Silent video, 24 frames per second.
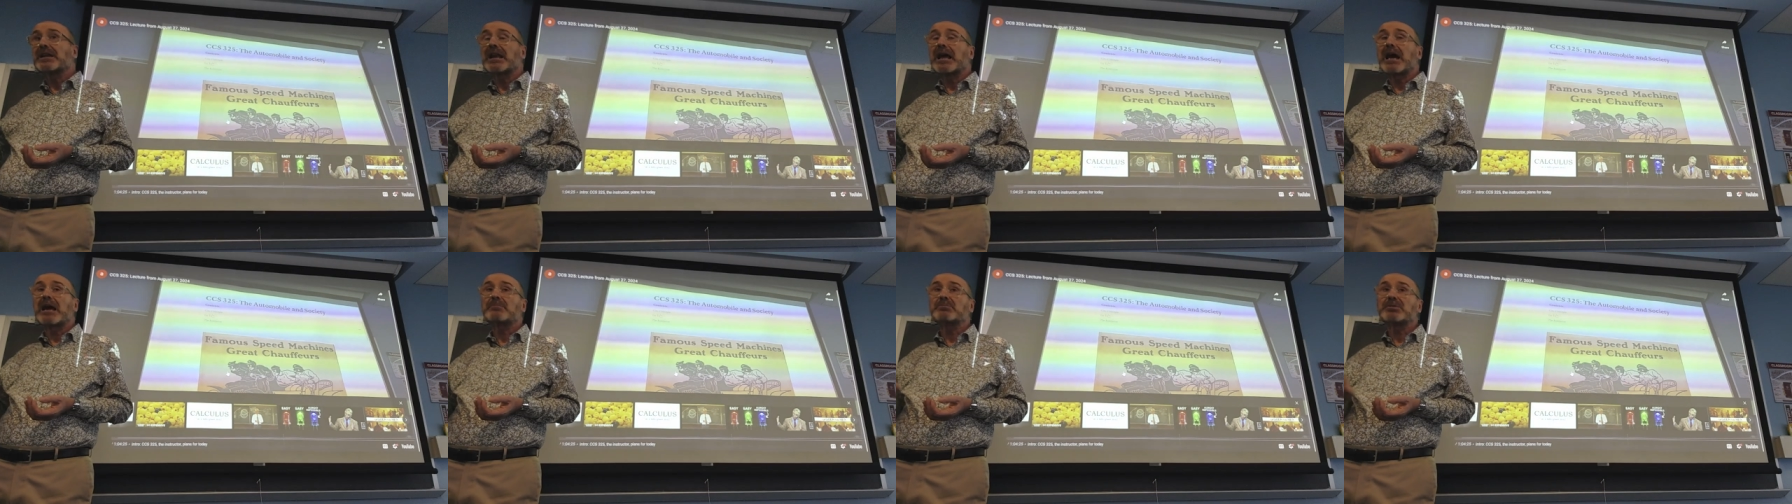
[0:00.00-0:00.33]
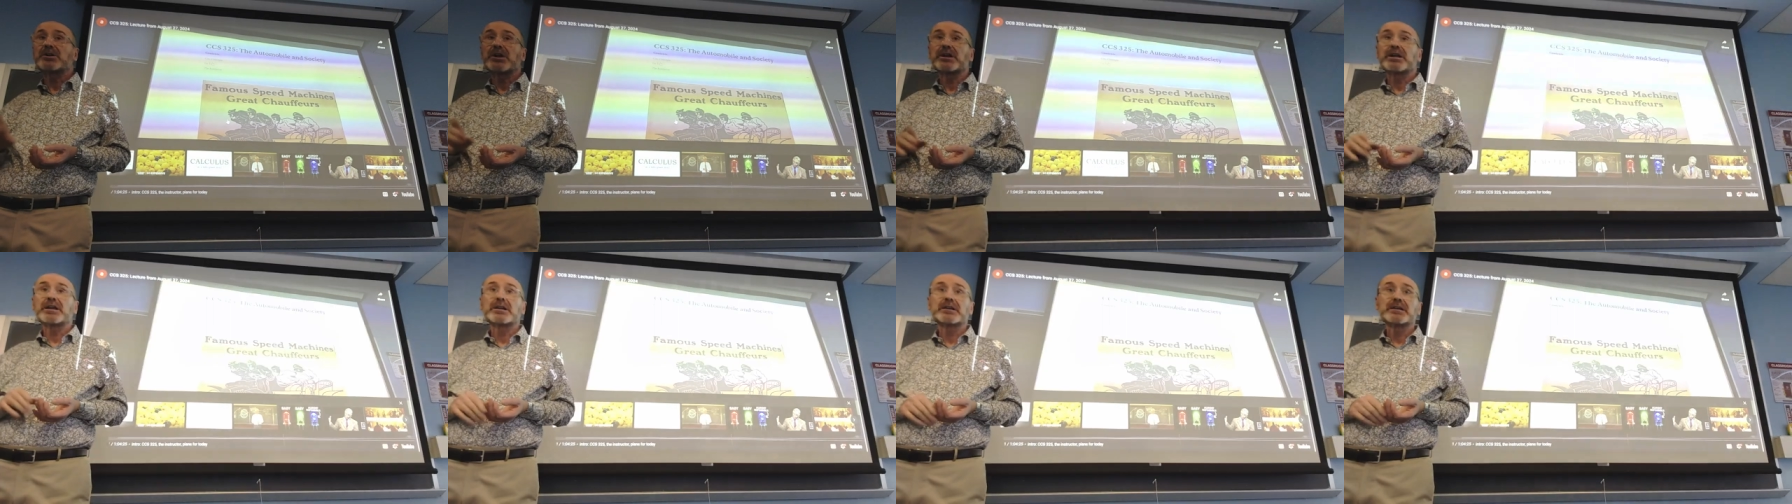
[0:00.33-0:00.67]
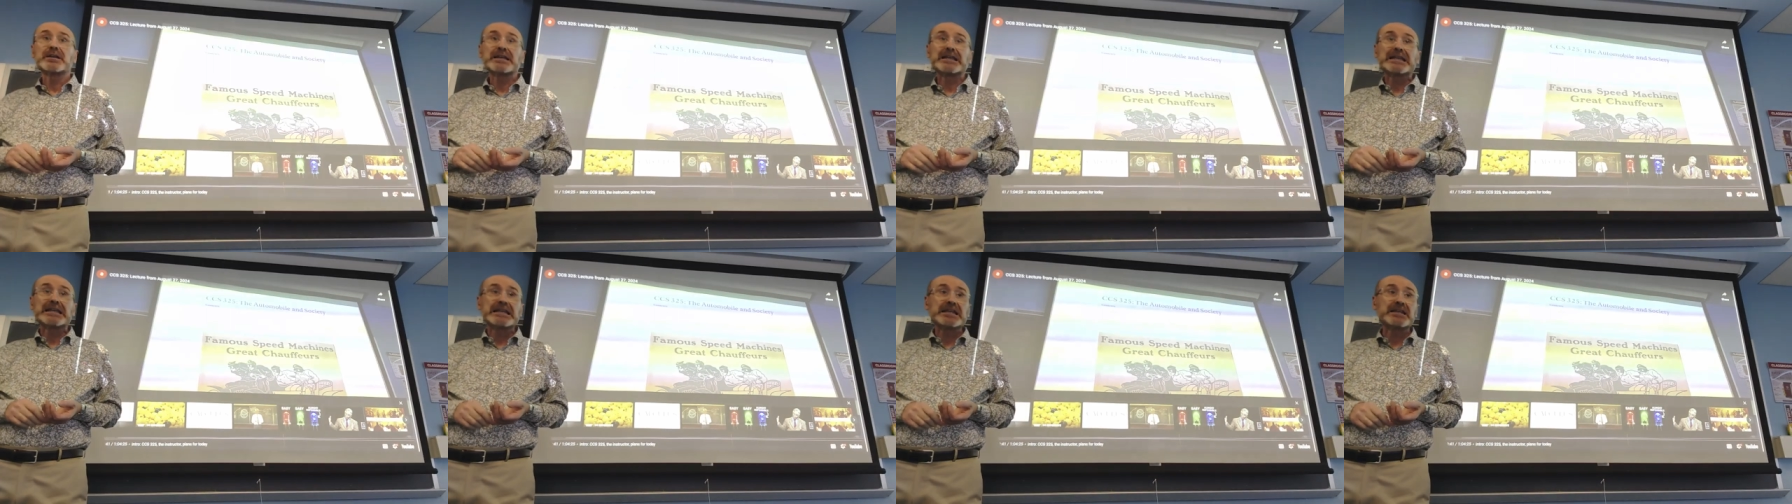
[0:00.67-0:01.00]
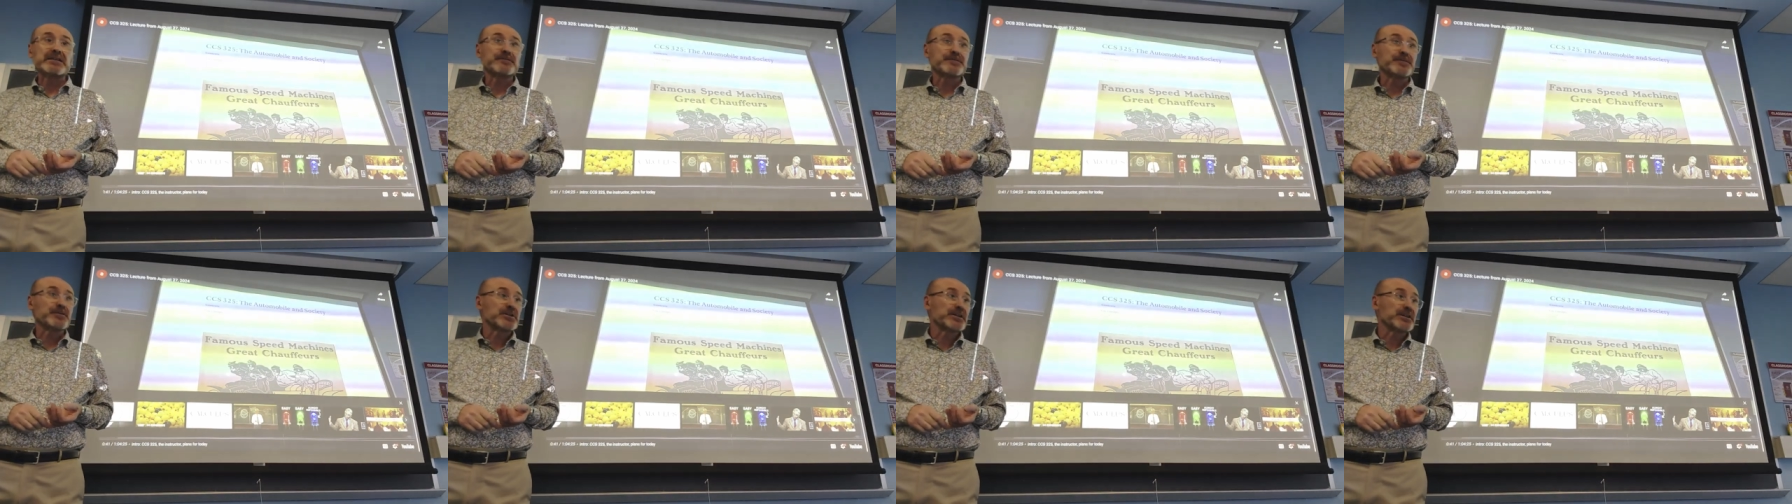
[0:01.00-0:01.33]
library
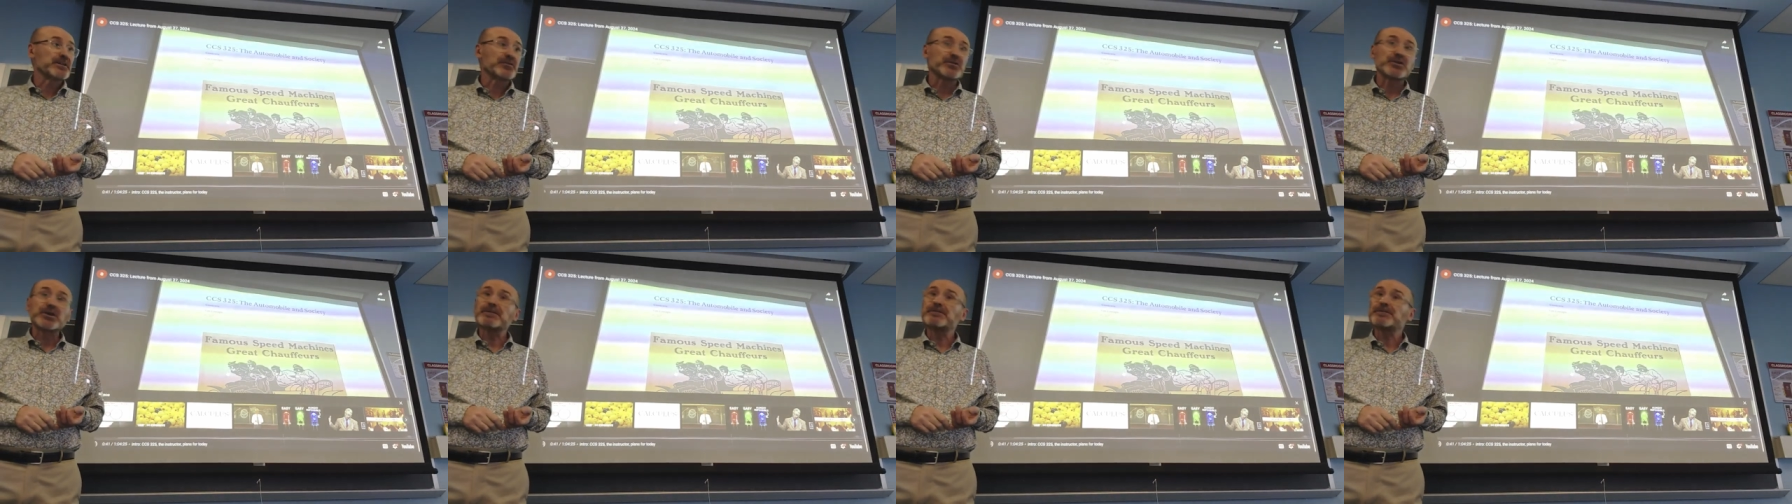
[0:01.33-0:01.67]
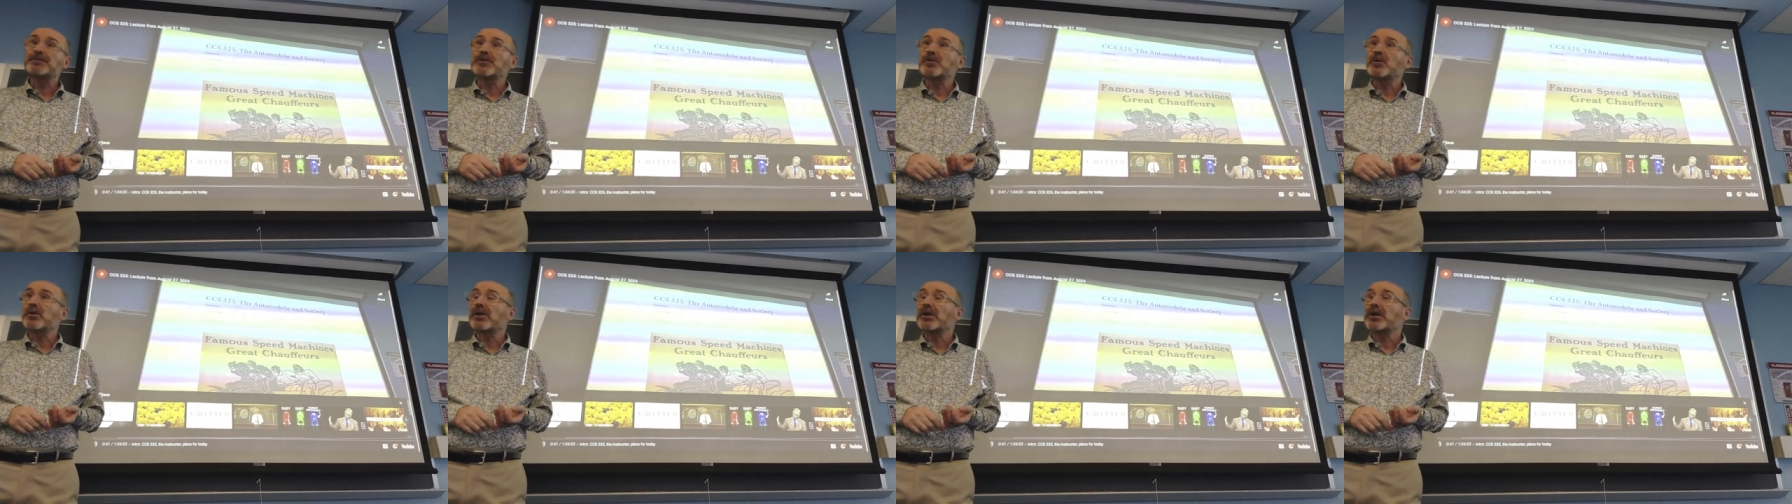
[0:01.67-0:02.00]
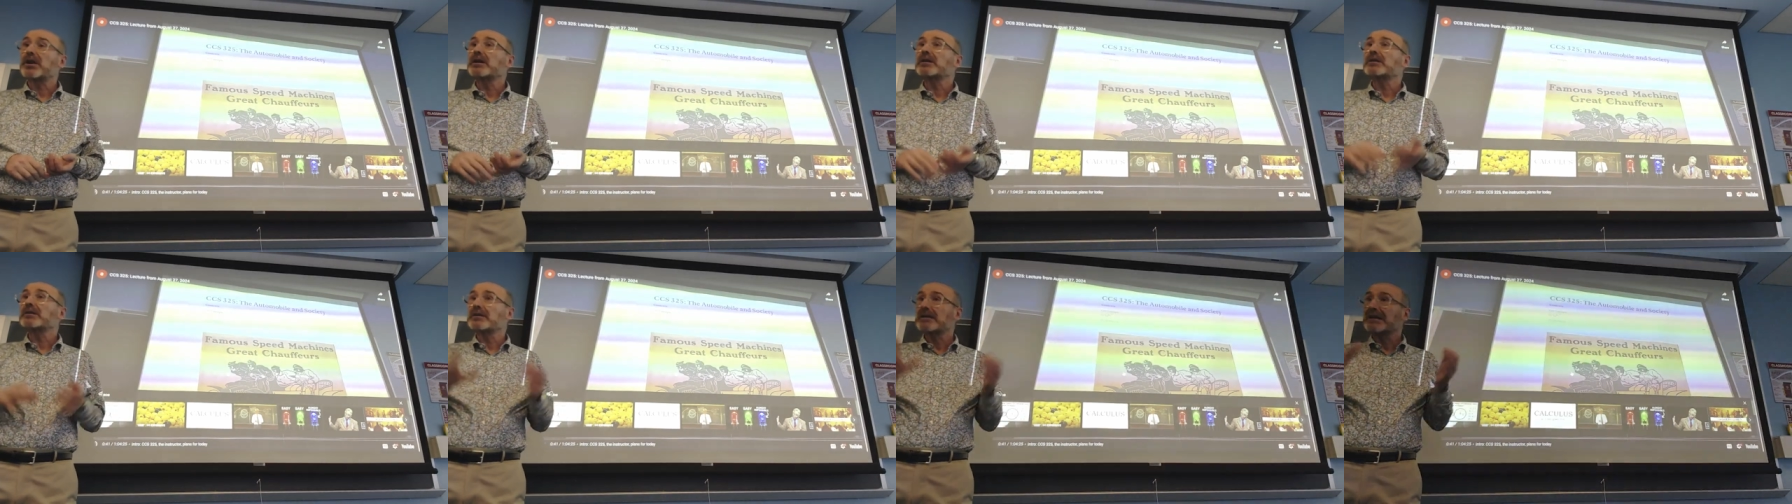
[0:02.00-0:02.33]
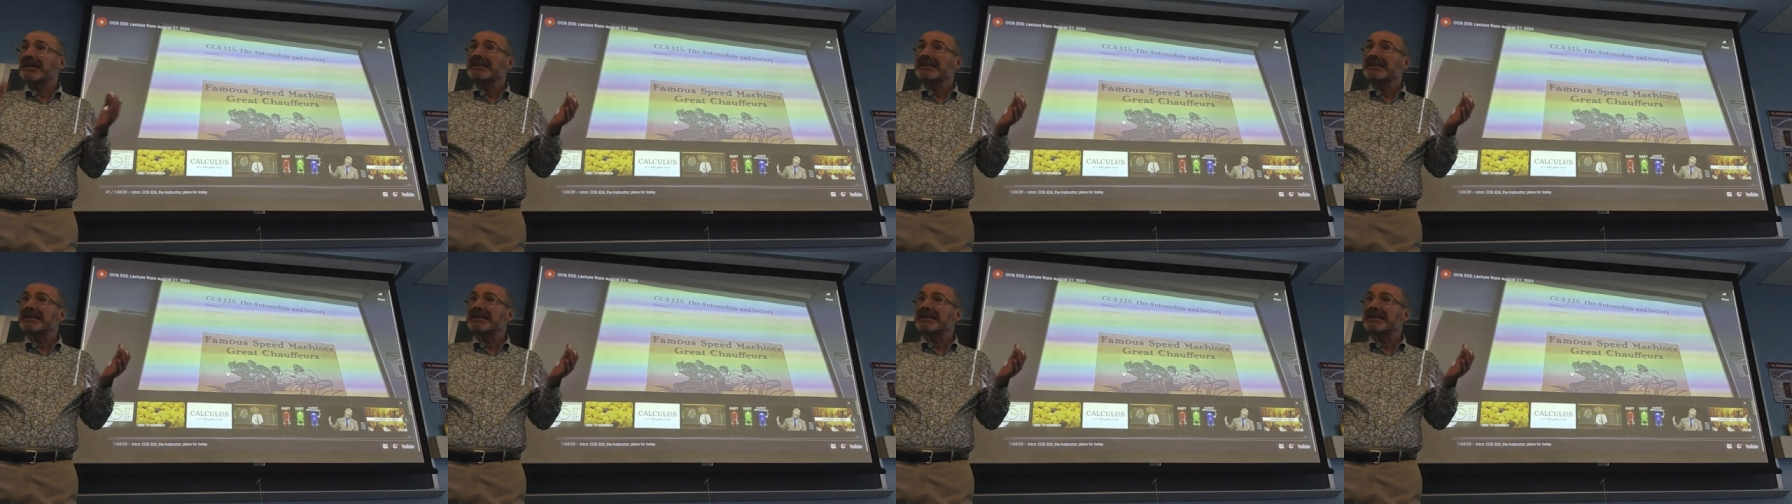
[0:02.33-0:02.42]
E4340